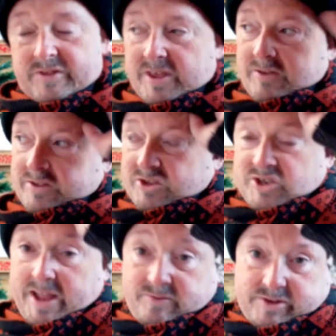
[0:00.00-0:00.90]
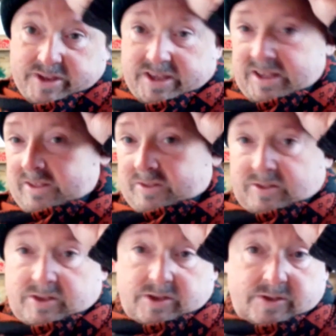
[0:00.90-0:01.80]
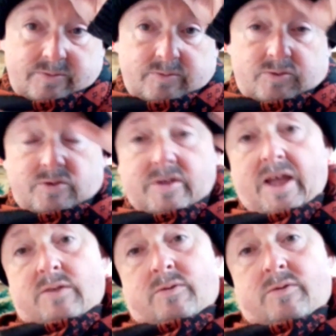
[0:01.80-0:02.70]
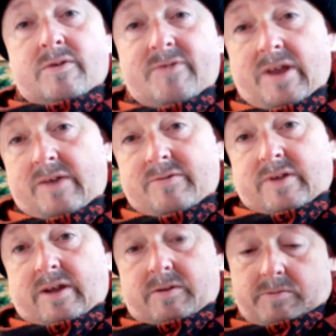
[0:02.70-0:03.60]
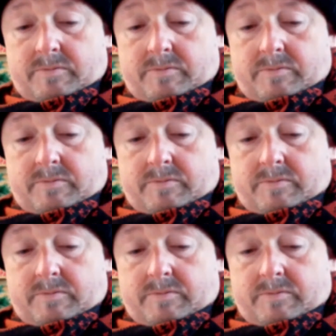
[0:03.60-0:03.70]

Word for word: series is generally is just getting used to a different lifestyle.